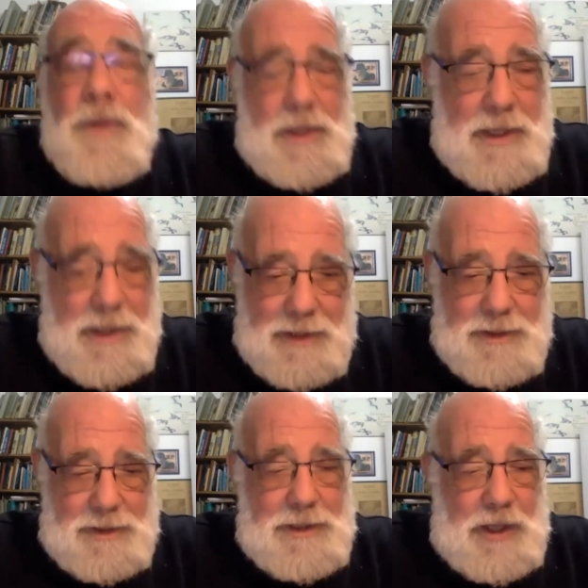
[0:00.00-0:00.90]

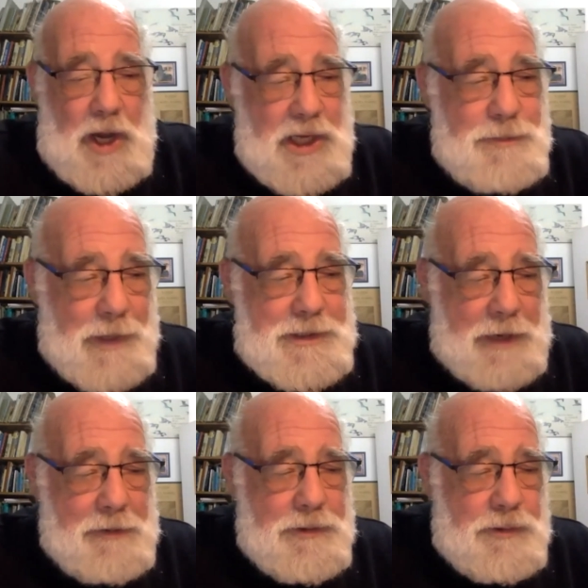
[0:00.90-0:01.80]
in the occupied
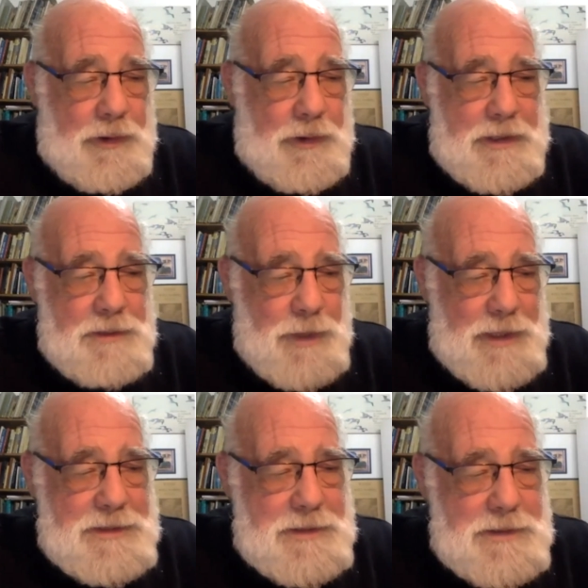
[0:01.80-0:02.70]
territory and other
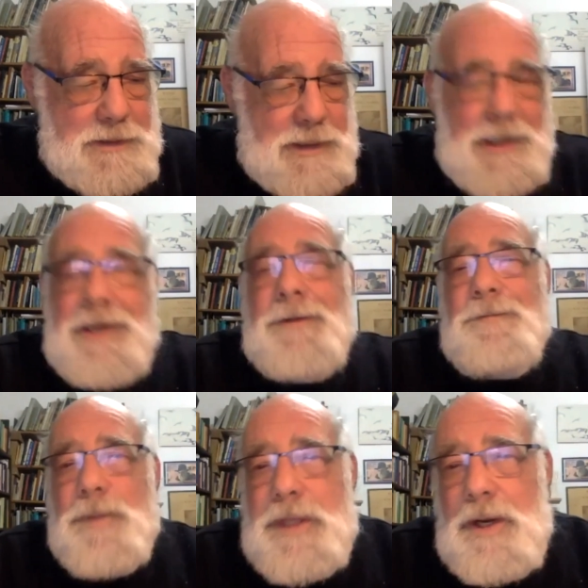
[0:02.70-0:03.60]
places,
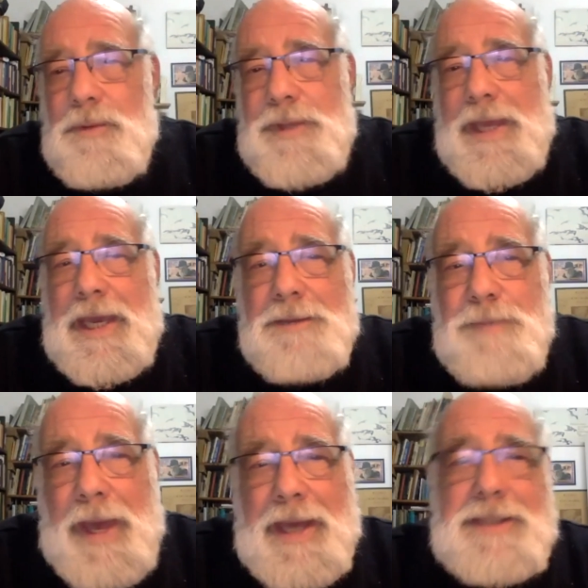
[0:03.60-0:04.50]
you know, they get
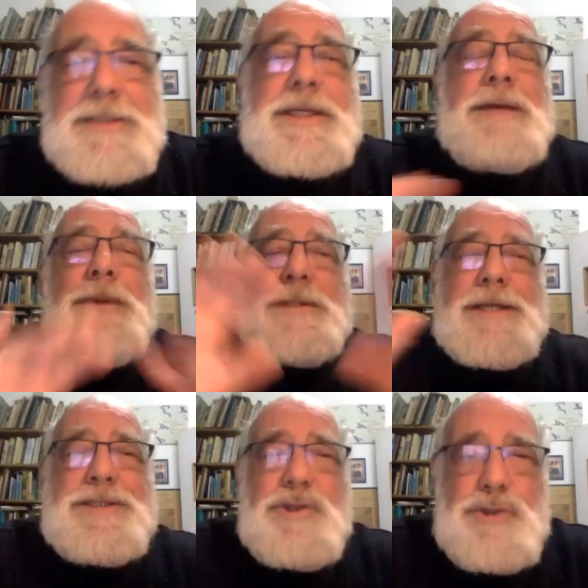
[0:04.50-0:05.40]
back this thing about
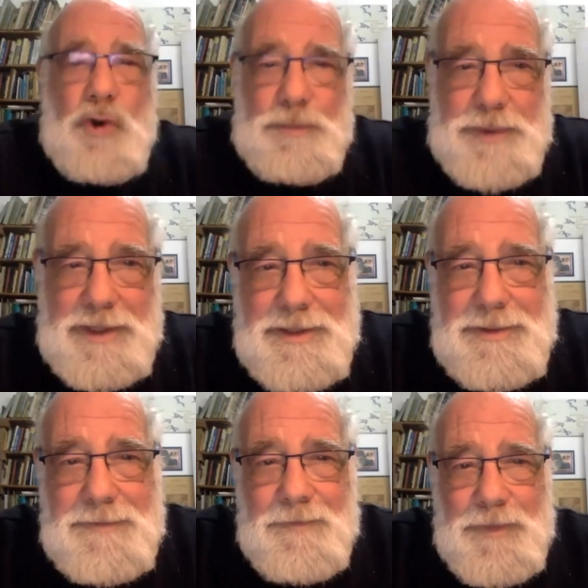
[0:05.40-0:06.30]
it's utopian,
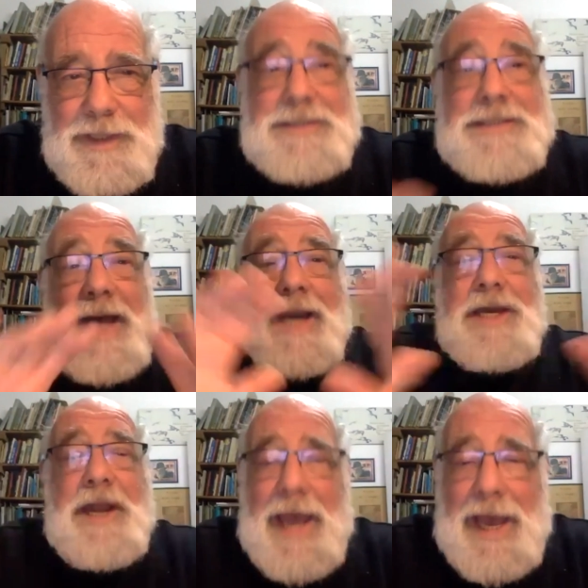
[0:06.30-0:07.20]
it's not
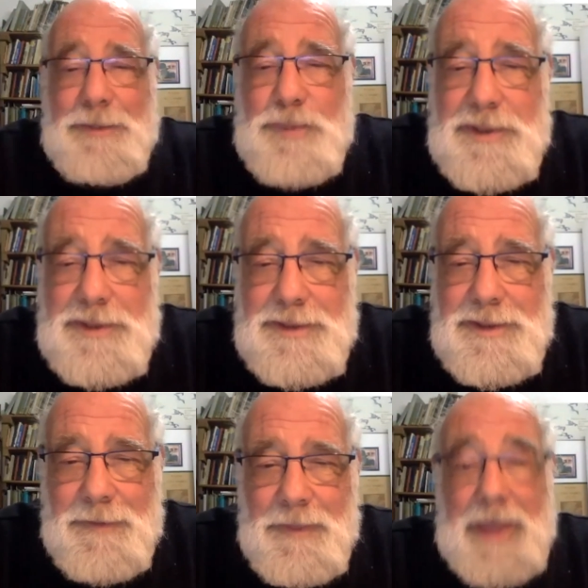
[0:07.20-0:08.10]
going to happen.
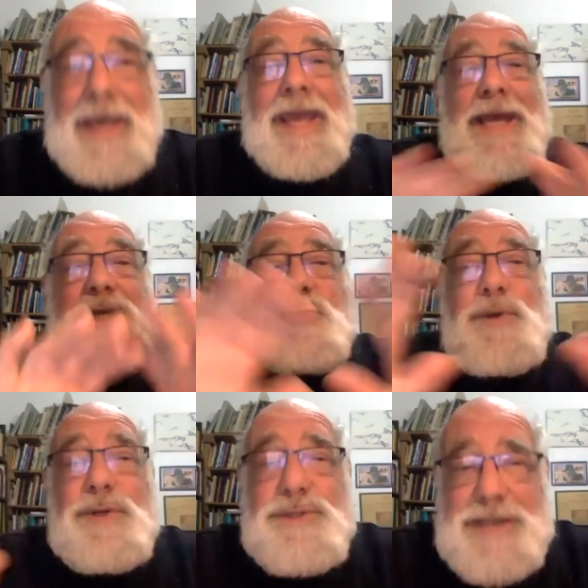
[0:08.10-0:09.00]

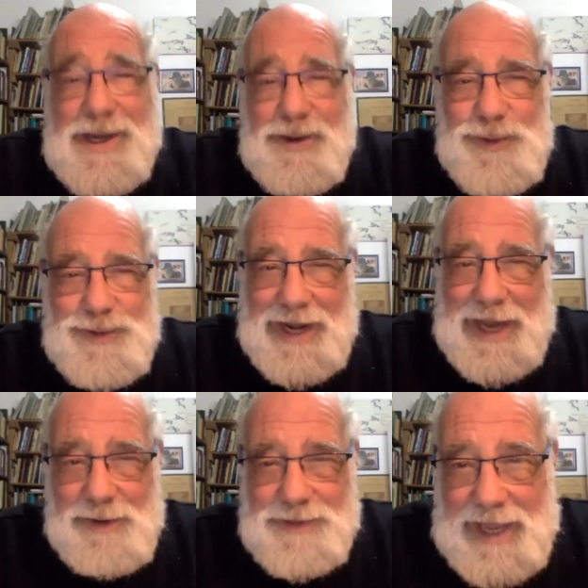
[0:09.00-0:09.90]
Israel's not going to
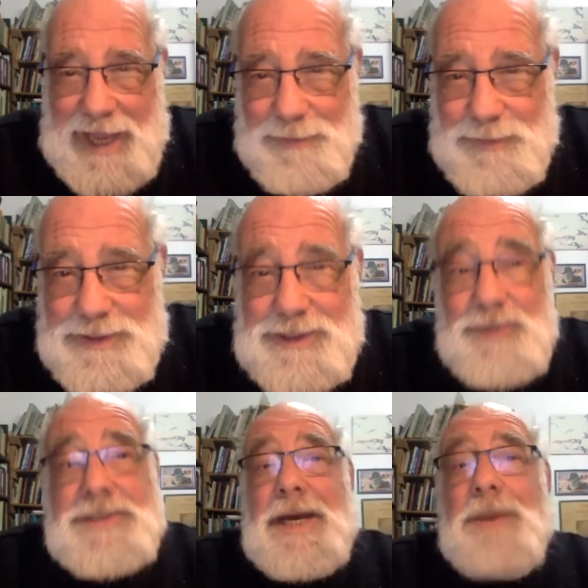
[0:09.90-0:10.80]
allow it to happen. So
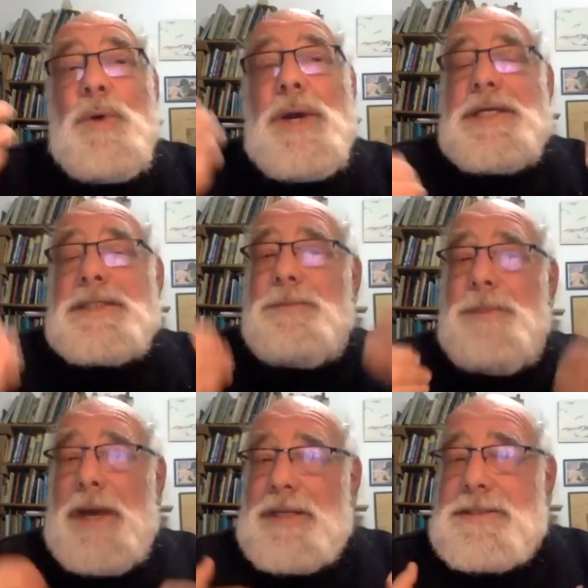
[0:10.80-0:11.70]
in some ways, the
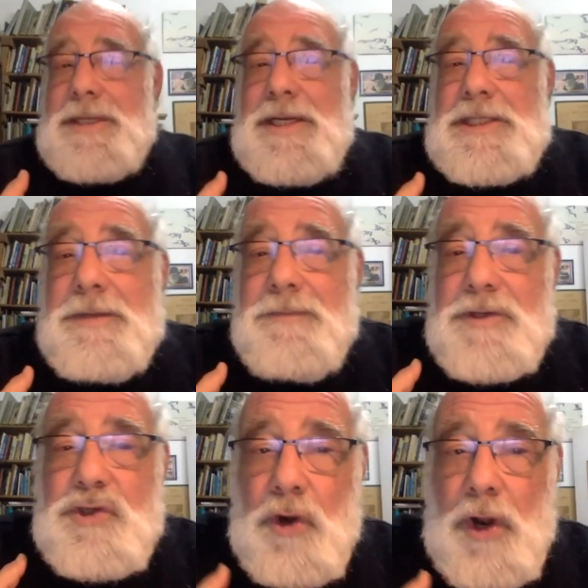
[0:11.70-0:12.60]
Palestinians have
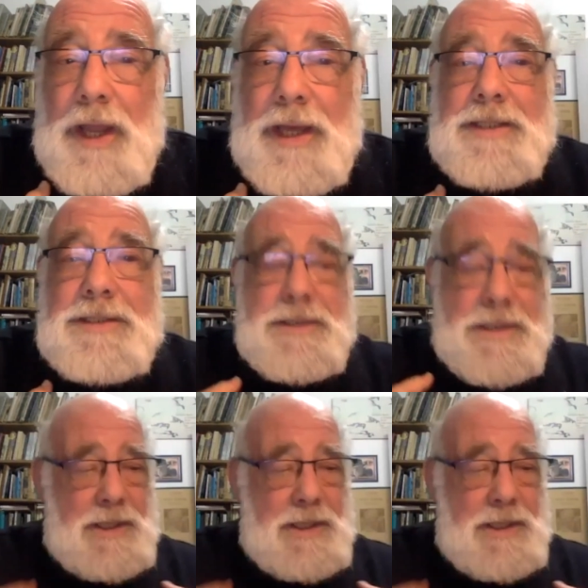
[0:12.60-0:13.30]
internalized